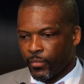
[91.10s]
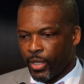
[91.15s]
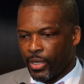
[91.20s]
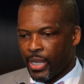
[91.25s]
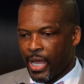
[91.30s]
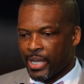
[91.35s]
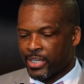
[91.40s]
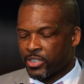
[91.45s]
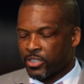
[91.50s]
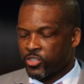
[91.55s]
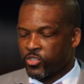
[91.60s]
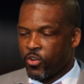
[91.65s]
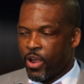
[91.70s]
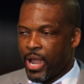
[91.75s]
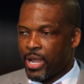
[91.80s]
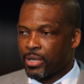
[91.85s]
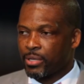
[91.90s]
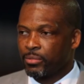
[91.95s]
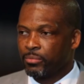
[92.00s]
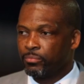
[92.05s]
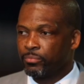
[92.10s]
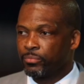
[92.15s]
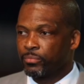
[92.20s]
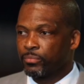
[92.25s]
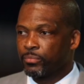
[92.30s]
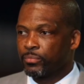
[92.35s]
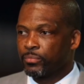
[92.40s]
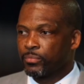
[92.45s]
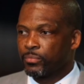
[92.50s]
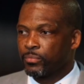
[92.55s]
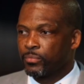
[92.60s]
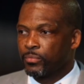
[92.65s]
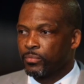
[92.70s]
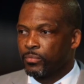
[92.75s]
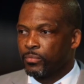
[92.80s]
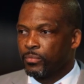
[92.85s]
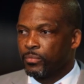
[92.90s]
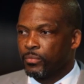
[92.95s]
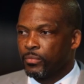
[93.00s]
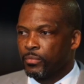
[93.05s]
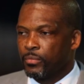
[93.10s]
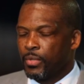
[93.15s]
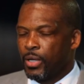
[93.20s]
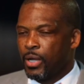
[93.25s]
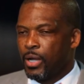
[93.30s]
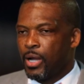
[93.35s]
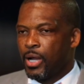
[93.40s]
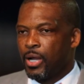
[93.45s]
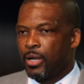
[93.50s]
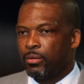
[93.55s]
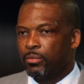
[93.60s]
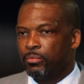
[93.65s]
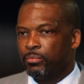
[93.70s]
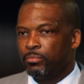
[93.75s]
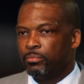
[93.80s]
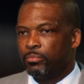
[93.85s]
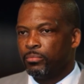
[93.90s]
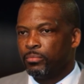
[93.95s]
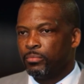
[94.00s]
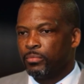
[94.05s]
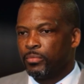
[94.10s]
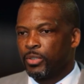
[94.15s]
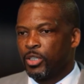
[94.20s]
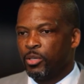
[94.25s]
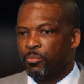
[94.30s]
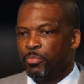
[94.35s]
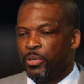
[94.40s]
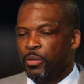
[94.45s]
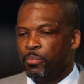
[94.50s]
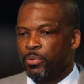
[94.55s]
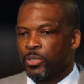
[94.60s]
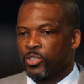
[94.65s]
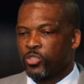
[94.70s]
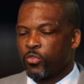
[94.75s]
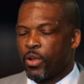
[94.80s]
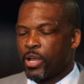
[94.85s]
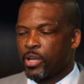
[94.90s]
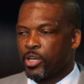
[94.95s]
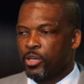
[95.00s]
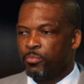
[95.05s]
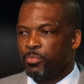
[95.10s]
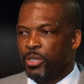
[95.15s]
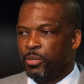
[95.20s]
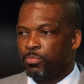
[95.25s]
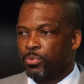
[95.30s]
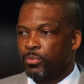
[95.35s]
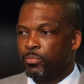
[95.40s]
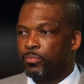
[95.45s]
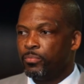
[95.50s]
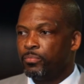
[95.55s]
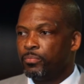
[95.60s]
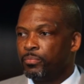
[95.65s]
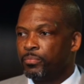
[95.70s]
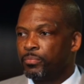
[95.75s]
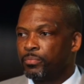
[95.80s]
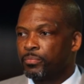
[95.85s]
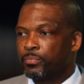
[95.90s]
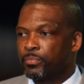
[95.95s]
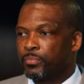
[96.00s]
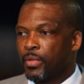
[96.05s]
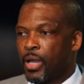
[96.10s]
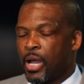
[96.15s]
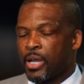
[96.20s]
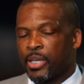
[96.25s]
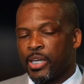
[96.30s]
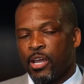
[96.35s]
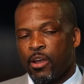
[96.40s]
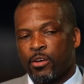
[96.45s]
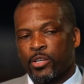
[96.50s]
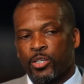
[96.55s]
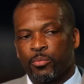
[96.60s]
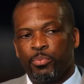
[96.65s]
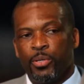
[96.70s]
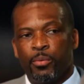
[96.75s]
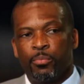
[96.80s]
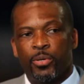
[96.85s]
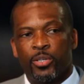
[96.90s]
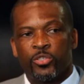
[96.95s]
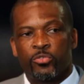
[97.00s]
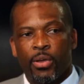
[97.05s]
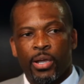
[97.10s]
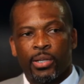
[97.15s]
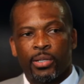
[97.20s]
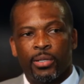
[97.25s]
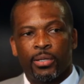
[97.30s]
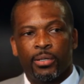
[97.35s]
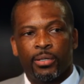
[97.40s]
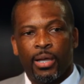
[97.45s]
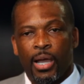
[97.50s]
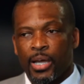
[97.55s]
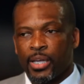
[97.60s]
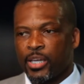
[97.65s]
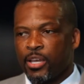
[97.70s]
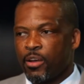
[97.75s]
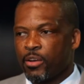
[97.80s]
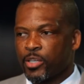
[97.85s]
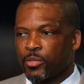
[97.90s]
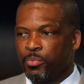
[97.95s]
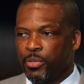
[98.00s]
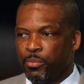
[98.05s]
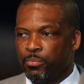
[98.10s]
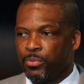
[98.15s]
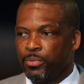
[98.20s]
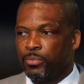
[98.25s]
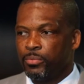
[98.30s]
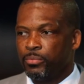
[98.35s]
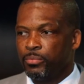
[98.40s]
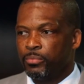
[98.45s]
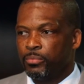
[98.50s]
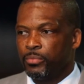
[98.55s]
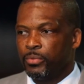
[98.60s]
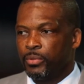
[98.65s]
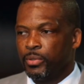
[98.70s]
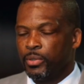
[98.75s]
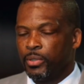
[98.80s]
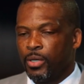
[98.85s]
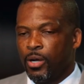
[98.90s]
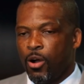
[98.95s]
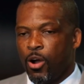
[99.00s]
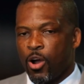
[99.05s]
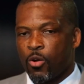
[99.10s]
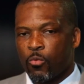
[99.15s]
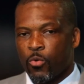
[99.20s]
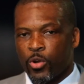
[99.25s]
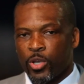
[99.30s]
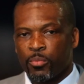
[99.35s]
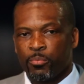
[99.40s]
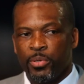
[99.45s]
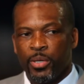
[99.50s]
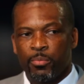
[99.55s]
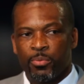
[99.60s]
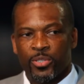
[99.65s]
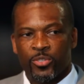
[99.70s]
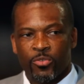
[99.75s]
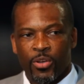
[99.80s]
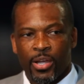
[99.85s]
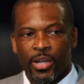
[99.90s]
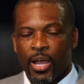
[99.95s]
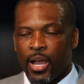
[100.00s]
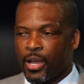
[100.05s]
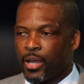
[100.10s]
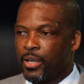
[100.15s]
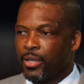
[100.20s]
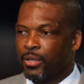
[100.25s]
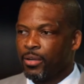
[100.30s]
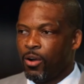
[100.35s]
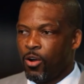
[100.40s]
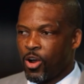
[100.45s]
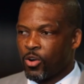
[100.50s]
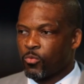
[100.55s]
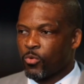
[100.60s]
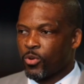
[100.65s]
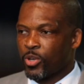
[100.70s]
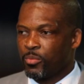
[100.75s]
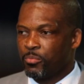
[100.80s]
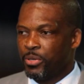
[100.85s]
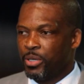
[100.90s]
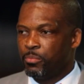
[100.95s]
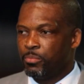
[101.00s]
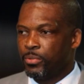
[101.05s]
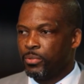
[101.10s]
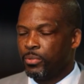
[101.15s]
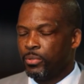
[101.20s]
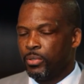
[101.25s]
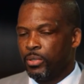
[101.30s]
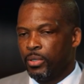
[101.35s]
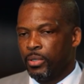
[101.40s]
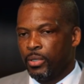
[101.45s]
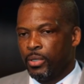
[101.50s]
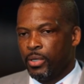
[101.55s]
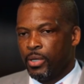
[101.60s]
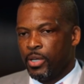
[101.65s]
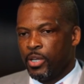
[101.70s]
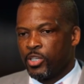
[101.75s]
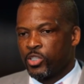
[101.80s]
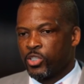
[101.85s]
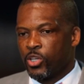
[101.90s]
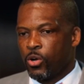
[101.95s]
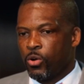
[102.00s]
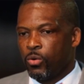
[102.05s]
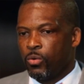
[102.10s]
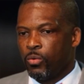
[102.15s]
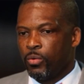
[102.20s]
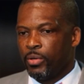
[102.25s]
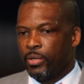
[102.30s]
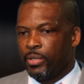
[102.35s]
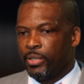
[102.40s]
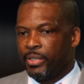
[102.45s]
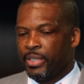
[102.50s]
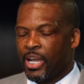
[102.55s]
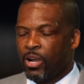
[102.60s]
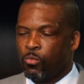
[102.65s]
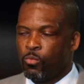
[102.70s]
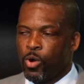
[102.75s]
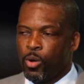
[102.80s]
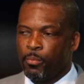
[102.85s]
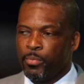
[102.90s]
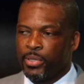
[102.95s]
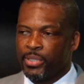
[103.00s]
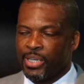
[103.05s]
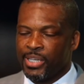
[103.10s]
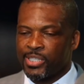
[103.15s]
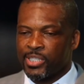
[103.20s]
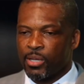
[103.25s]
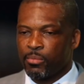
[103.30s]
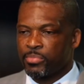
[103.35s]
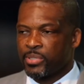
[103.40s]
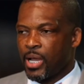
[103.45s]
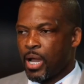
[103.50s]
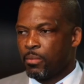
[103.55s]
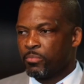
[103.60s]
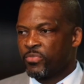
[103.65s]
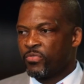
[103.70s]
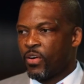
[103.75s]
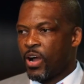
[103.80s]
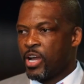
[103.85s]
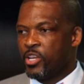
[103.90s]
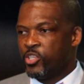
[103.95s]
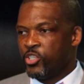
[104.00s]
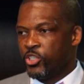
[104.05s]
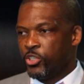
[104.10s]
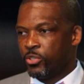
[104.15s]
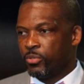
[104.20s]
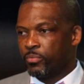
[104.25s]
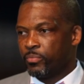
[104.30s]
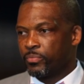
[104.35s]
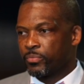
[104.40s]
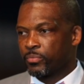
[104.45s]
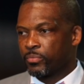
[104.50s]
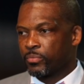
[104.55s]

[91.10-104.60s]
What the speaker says: likes attract. Good people attract good people. High character people attract high character people. Hardworking people attract hardworking people. So that won't be, they sometimes find you.